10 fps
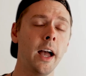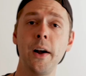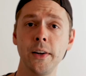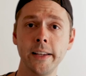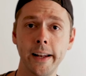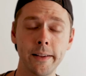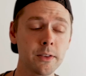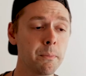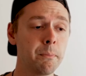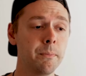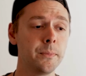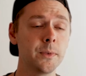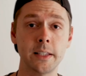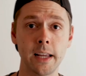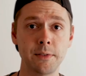I already did it
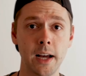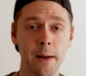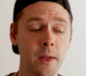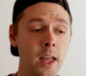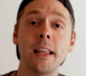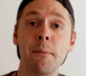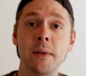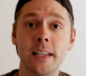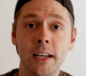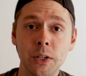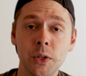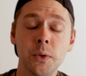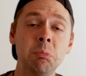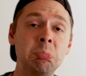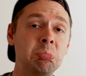to save time. But let me tell you,